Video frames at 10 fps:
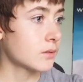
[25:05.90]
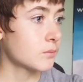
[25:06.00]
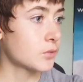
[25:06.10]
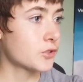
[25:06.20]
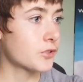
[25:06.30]

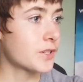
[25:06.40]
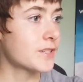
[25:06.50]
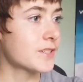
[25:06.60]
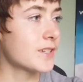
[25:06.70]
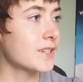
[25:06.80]
Patrice
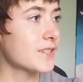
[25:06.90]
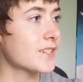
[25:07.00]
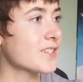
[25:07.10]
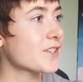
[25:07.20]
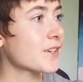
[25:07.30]
C is
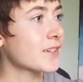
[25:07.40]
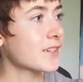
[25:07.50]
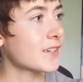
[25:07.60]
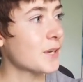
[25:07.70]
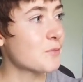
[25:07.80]
here.
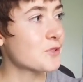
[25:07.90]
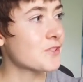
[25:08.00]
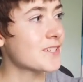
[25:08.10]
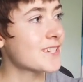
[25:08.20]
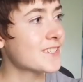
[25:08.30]
Hi
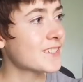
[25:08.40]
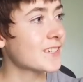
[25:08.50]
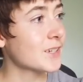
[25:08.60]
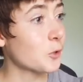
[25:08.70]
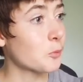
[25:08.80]
Patrice,
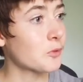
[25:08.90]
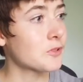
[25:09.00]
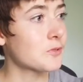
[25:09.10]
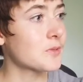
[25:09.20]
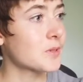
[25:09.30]
I hope you're
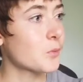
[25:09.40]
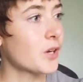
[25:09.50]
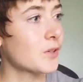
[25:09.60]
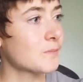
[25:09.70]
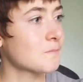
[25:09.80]
doing
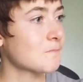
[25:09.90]
well.